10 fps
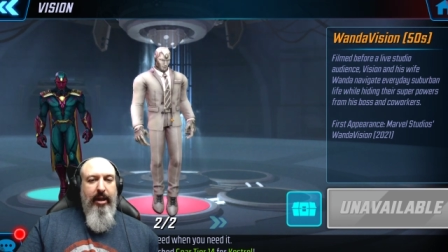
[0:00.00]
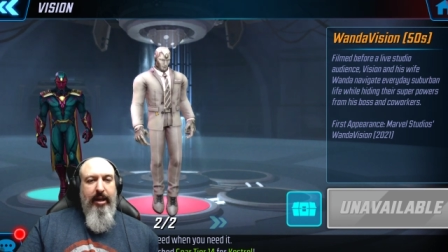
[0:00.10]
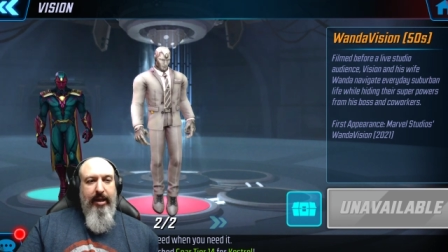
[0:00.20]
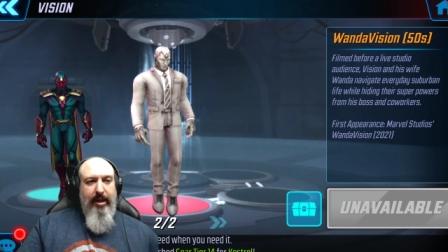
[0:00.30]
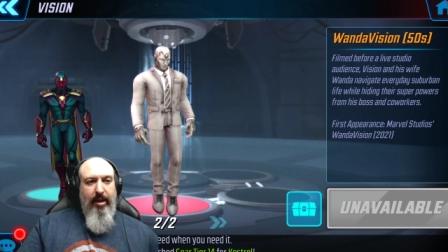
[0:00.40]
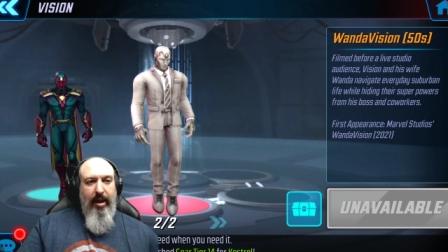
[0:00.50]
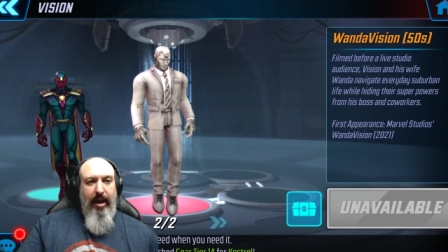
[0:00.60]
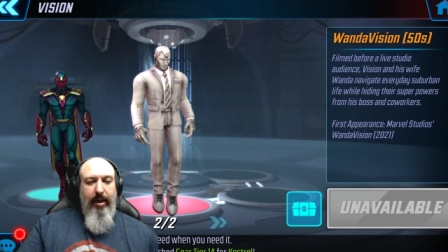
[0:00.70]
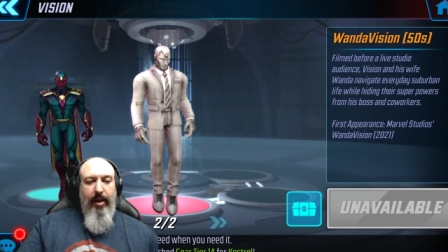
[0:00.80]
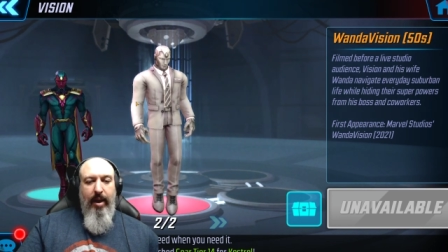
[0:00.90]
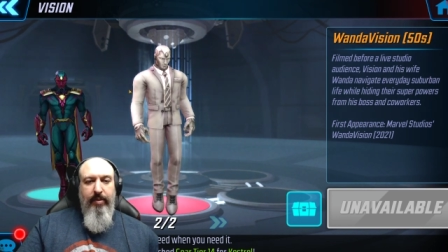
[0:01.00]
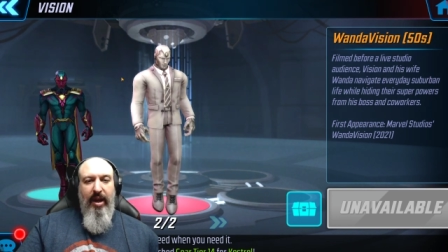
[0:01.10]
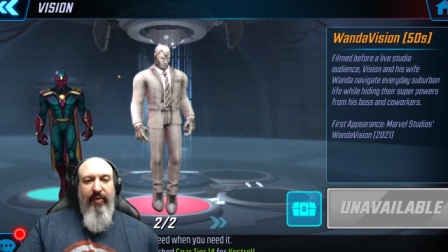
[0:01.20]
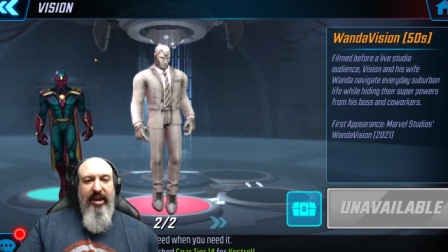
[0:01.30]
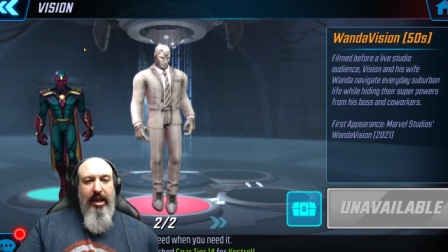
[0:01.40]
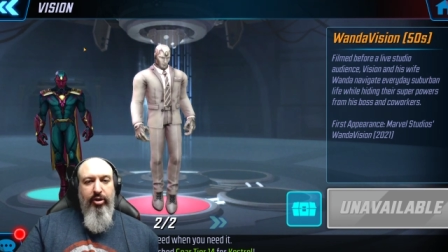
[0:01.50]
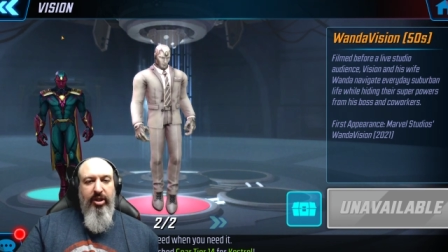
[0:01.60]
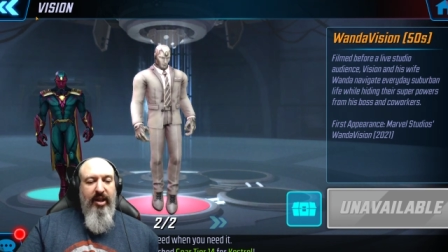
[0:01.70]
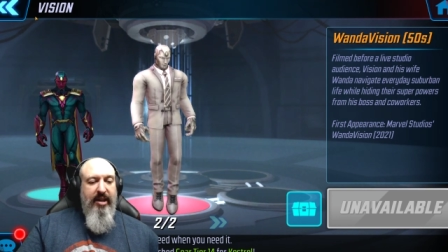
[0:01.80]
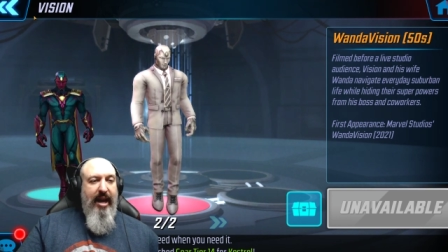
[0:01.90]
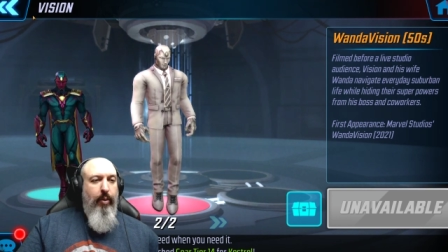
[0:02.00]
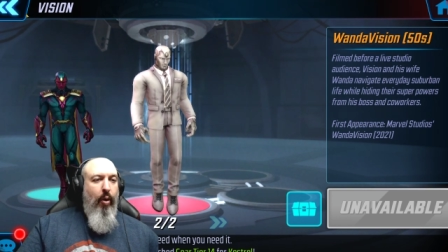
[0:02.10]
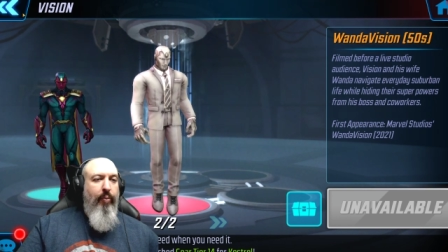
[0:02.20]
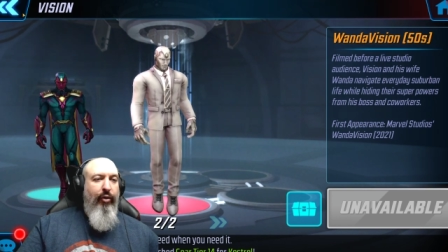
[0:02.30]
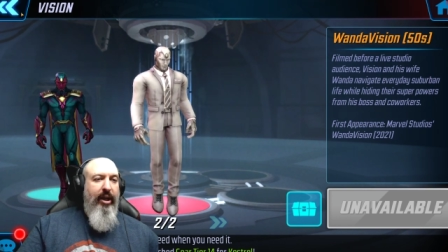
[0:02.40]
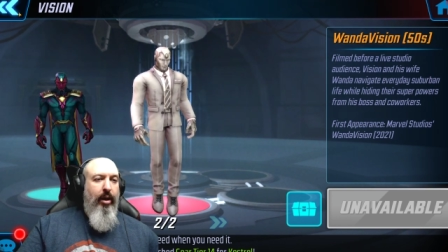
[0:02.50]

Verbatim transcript: Uh, I, I'm definitely interested in that. Hopefully it'll